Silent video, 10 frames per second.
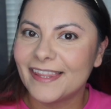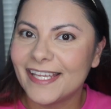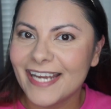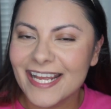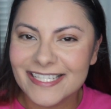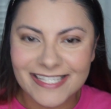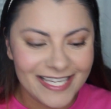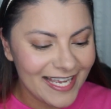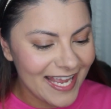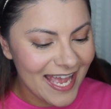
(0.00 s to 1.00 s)
The next
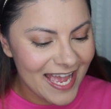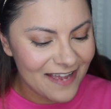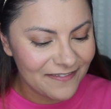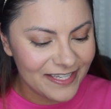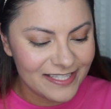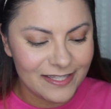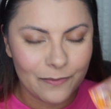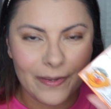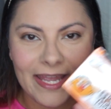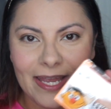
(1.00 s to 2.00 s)
thing I have is the
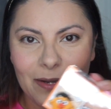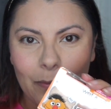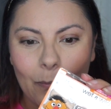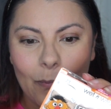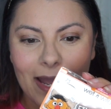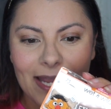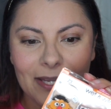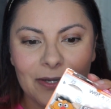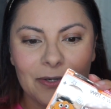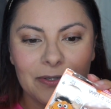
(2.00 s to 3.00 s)
Wet n
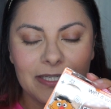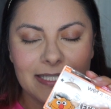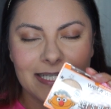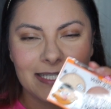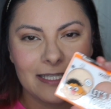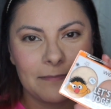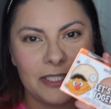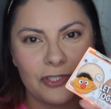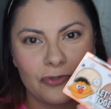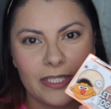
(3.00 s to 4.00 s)
Wild
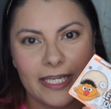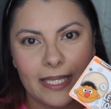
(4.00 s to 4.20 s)
Sesame Street